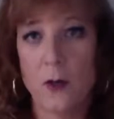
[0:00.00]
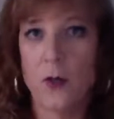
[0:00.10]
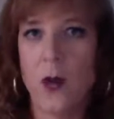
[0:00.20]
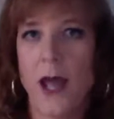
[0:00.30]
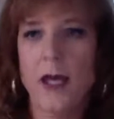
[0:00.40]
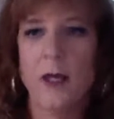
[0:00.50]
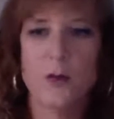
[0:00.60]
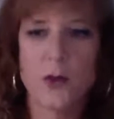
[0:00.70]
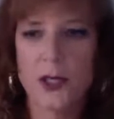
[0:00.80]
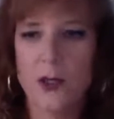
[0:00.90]
write it
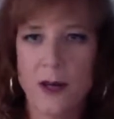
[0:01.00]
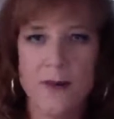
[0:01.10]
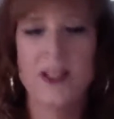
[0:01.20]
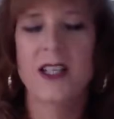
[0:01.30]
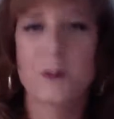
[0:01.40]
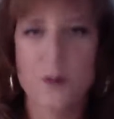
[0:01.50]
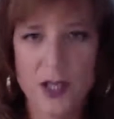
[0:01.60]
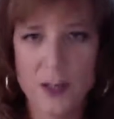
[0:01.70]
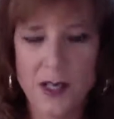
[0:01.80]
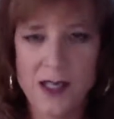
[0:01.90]
in print, or I've written it in
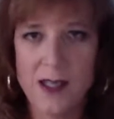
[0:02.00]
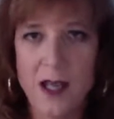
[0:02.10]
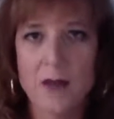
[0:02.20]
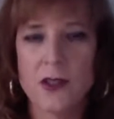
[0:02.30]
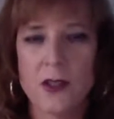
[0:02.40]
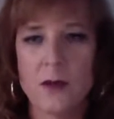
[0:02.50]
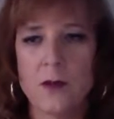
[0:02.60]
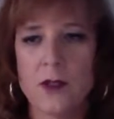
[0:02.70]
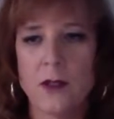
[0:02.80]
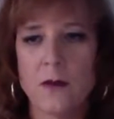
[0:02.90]
print myself
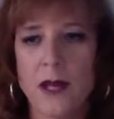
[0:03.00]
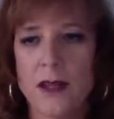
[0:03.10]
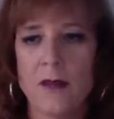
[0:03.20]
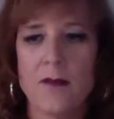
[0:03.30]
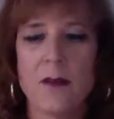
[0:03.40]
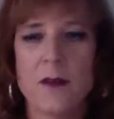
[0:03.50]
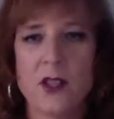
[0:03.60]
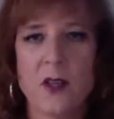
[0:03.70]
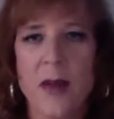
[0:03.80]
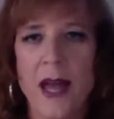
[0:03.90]
to write the
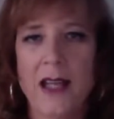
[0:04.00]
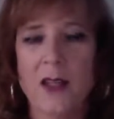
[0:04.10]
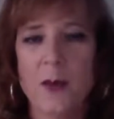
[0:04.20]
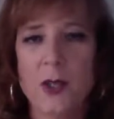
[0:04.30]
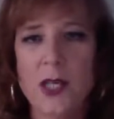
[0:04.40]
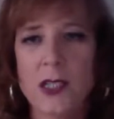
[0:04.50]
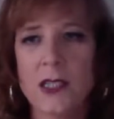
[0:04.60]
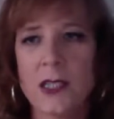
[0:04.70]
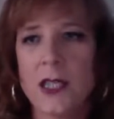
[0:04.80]
verbiage on the back of the book,